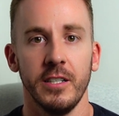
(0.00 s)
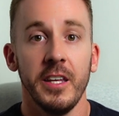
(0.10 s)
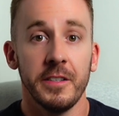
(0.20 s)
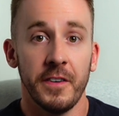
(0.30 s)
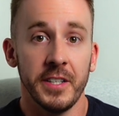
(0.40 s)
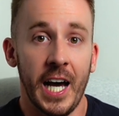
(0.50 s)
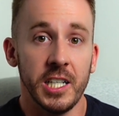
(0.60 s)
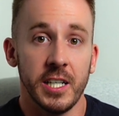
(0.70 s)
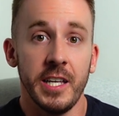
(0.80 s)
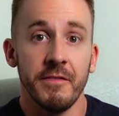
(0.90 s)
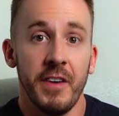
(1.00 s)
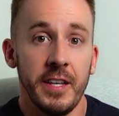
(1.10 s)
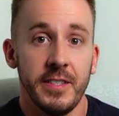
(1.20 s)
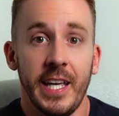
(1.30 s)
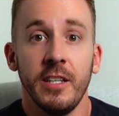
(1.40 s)
This fund actually
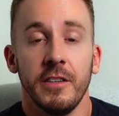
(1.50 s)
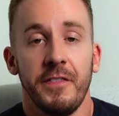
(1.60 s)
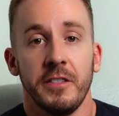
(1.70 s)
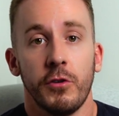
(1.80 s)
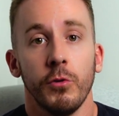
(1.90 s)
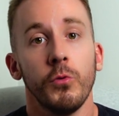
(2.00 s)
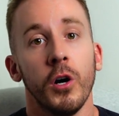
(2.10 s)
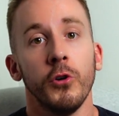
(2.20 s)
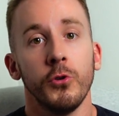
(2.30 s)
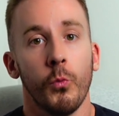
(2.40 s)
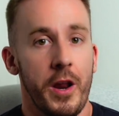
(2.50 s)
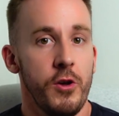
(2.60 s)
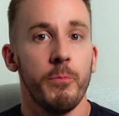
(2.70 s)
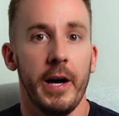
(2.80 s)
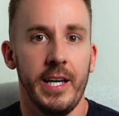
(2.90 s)
invests into physical gold when you
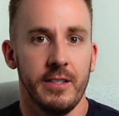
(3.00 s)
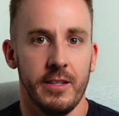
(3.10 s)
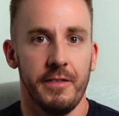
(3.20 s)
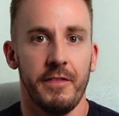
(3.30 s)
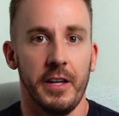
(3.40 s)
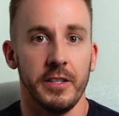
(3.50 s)
buy into the fund,